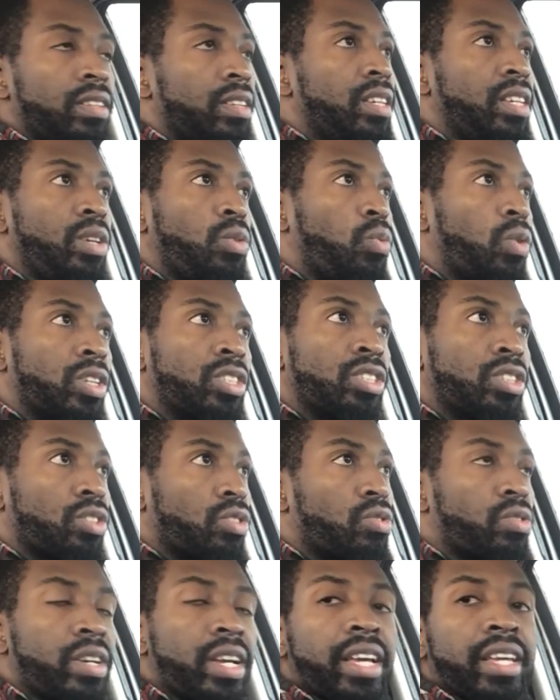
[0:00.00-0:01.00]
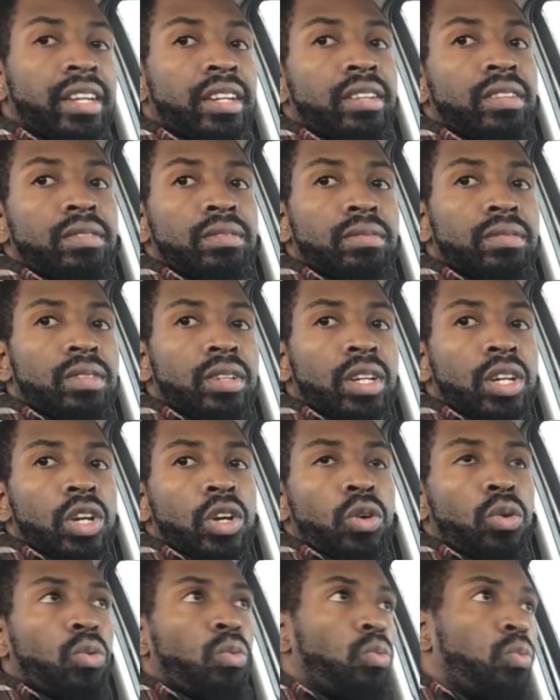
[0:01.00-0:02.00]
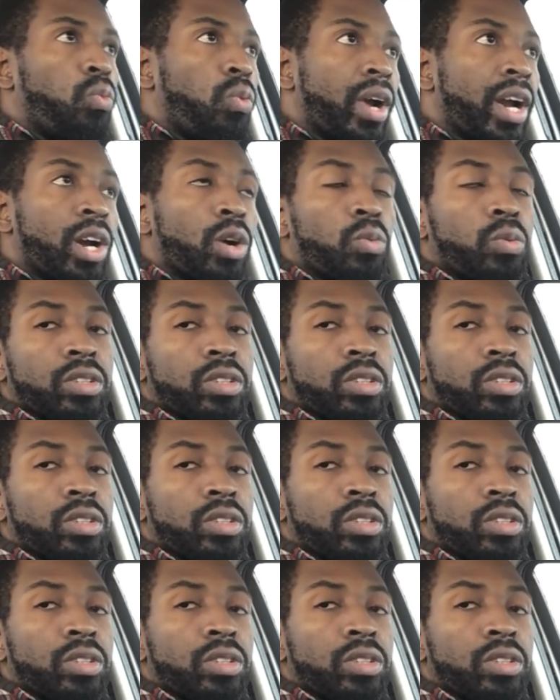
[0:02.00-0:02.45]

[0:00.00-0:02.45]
He wasn't created. Where